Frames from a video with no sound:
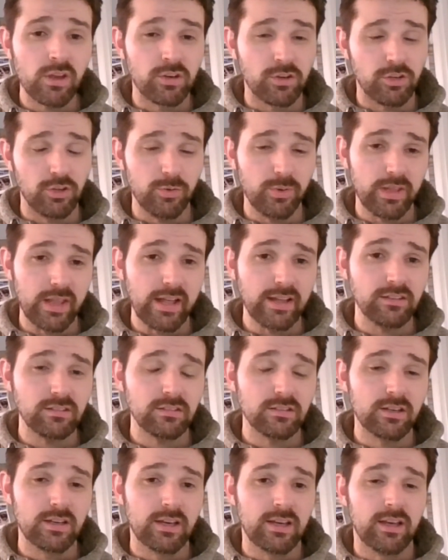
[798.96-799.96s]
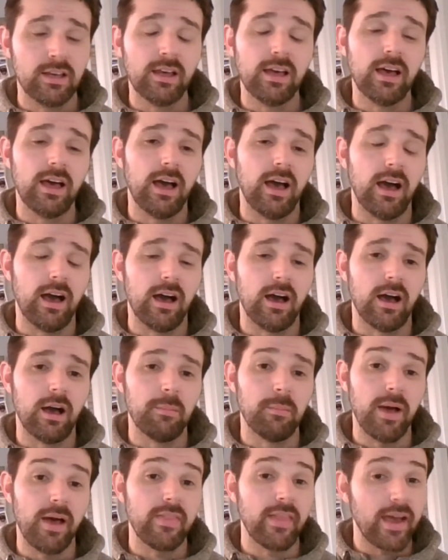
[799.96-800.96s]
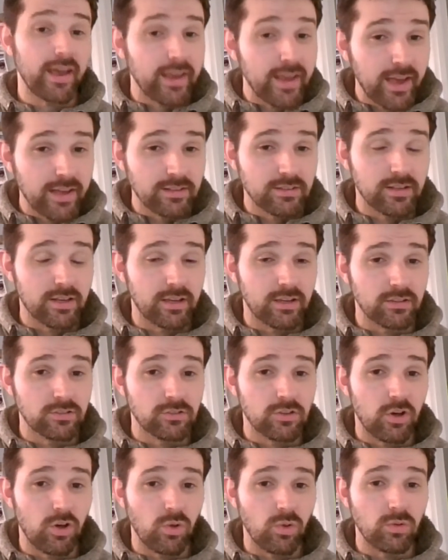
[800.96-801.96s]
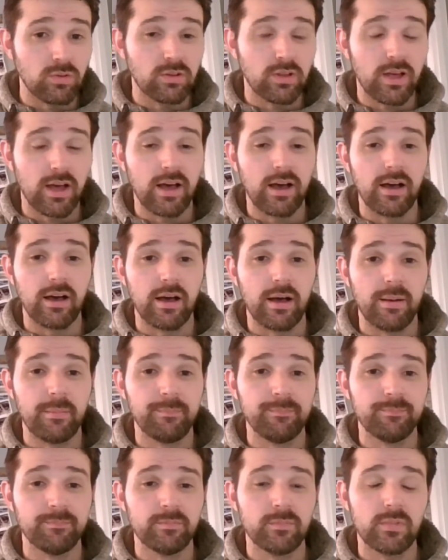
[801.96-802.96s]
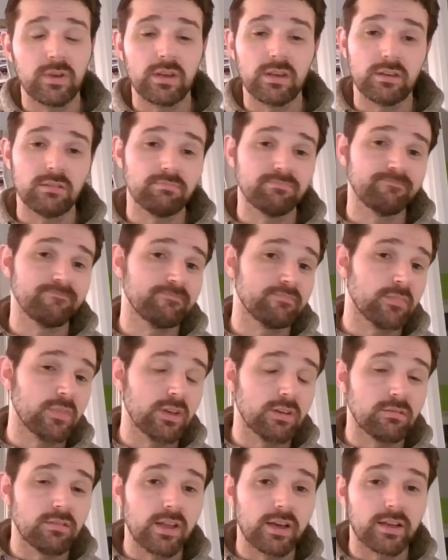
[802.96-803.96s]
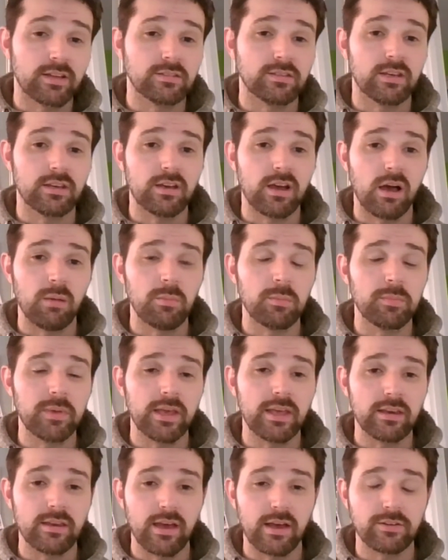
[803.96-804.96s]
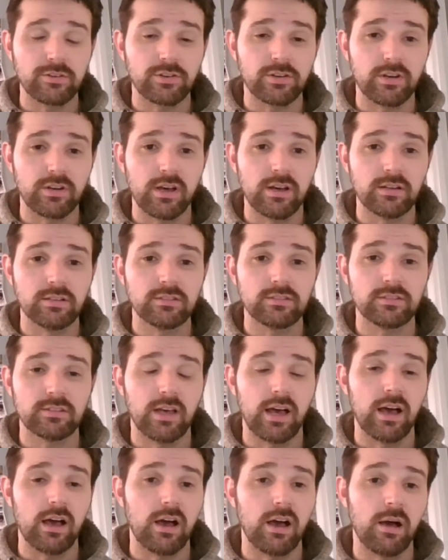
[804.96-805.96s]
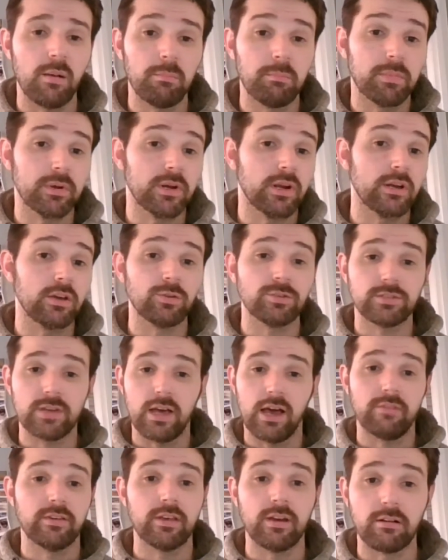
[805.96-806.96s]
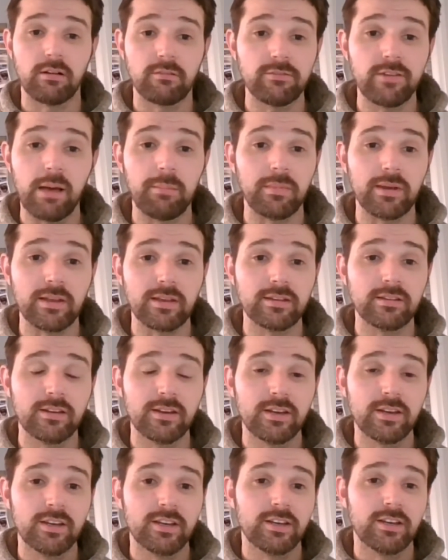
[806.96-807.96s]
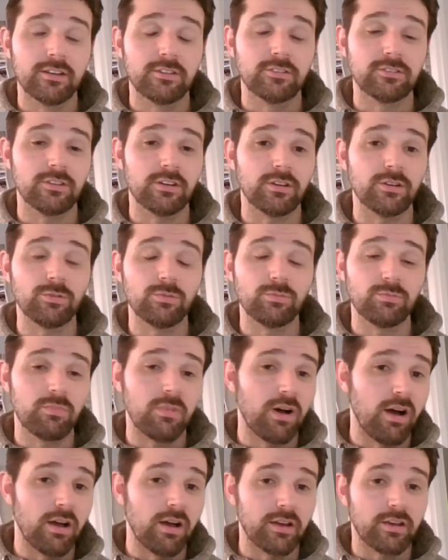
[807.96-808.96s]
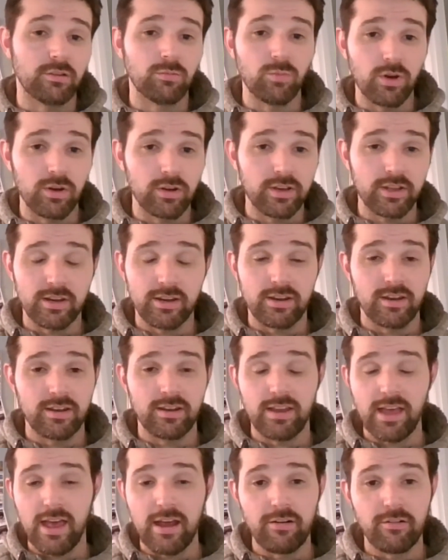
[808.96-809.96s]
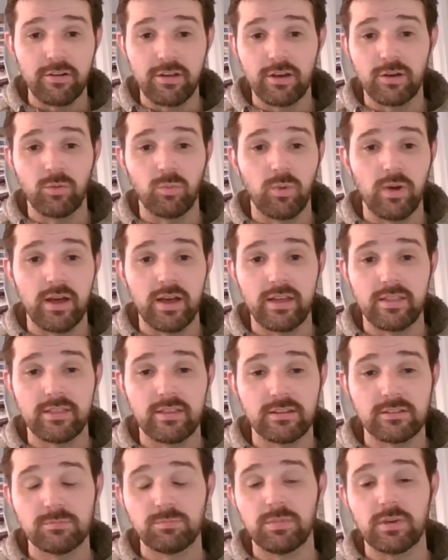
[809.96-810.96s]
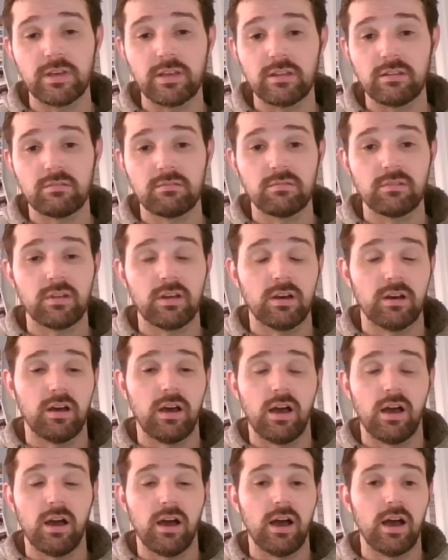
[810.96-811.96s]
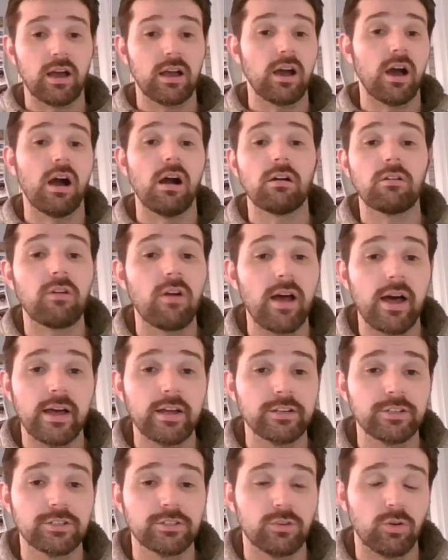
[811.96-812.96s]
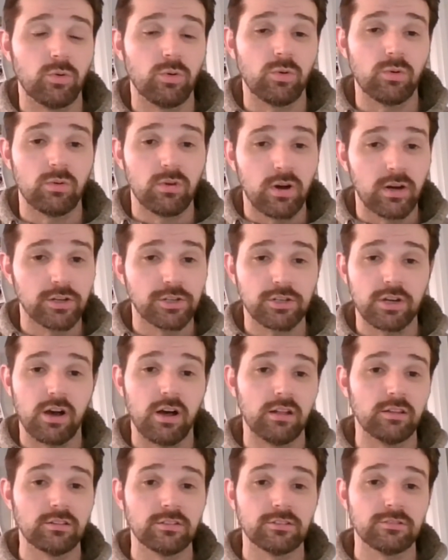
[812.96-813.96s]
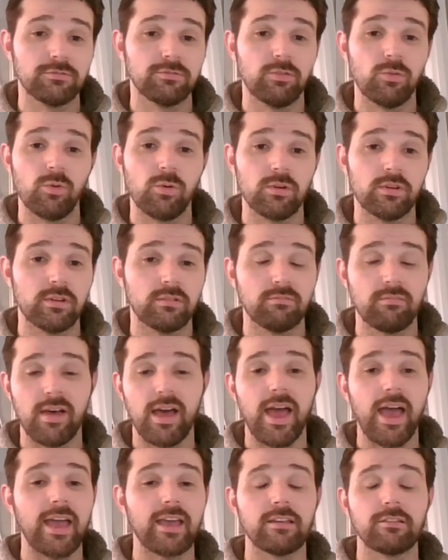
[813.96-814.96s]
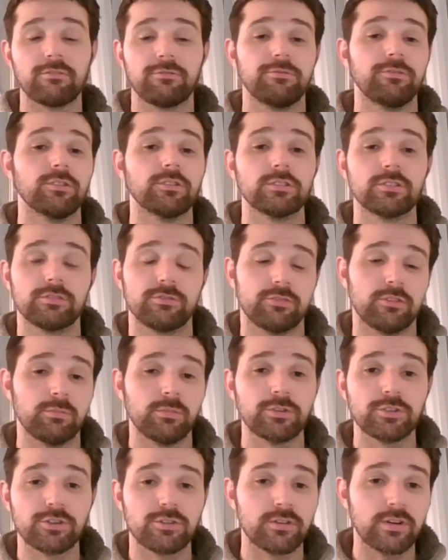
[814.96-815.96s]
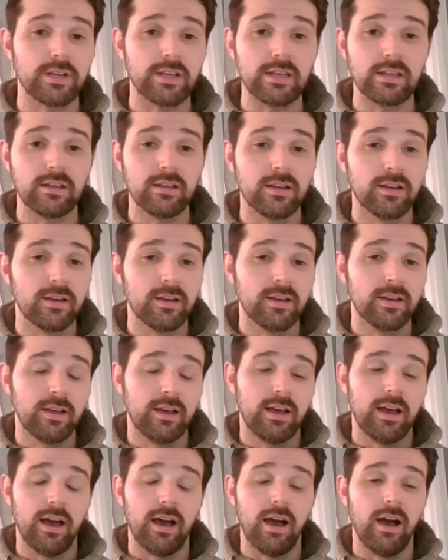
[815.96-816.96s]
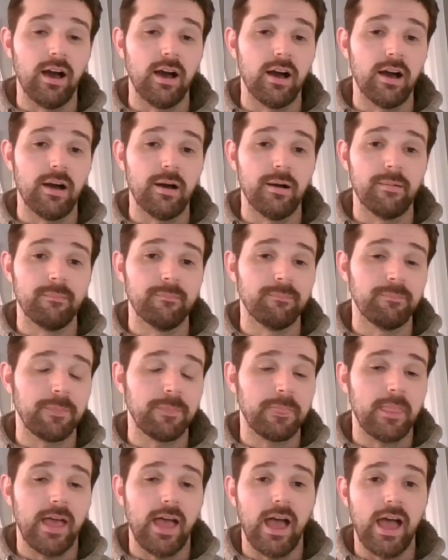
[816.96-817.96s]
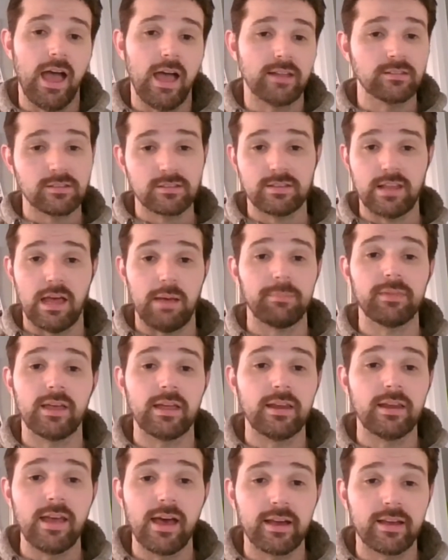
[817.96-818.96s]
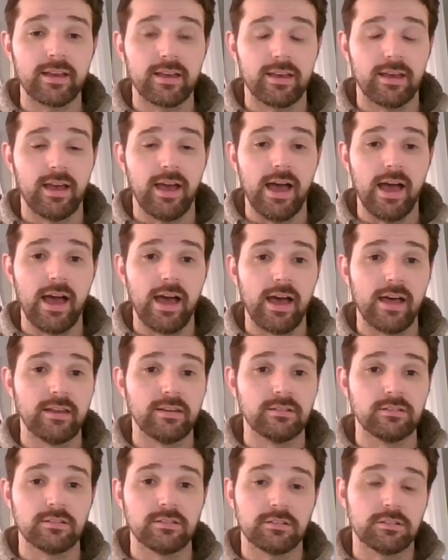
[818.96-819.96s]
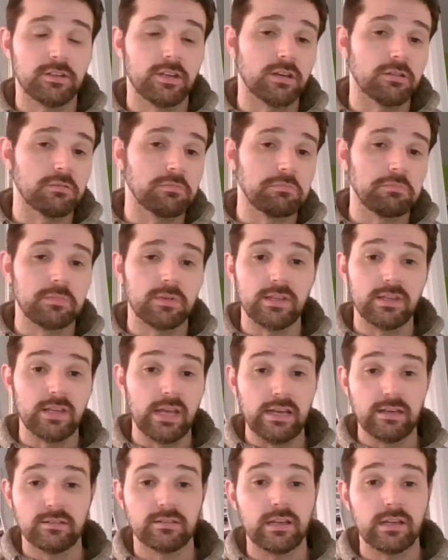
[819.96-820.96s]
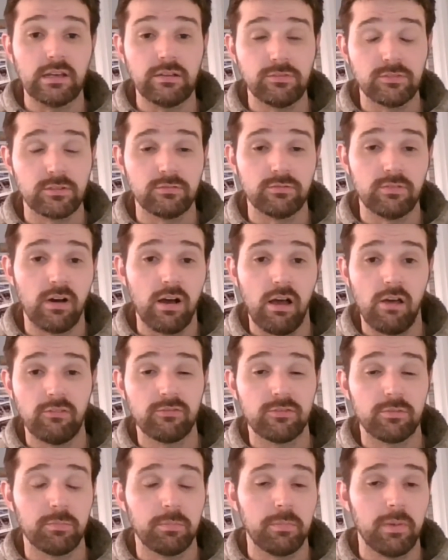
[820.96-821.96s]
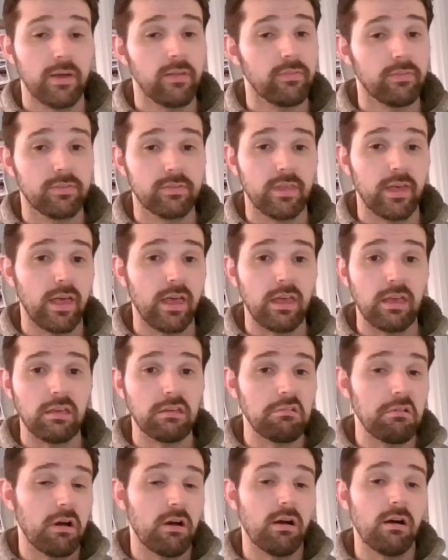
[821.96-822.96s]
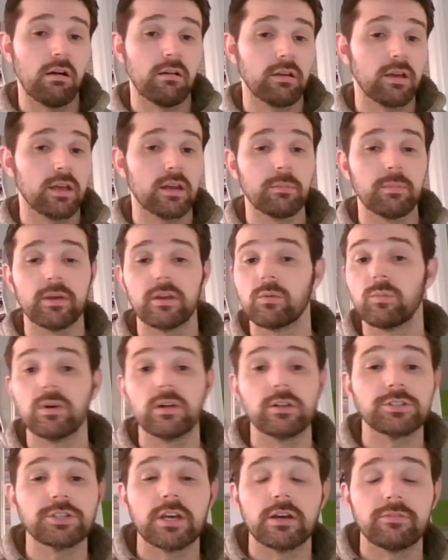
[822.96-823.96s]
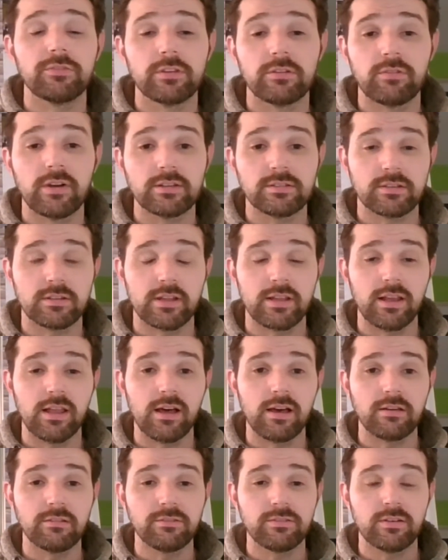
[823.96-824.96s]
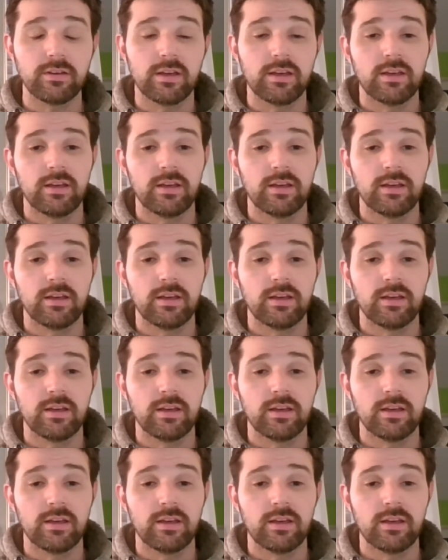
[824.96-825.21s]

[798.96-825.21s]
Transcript: doing that. And that can take its toll. Like I say, I'm a pediatric nurse, but I also have a young family. So I can work in an area where there's been a car crash or a child has fallen 8 foot from a tree and snapped their neck. And yes, they've survived, but they are going to be in a wheelchair for the rest of their life.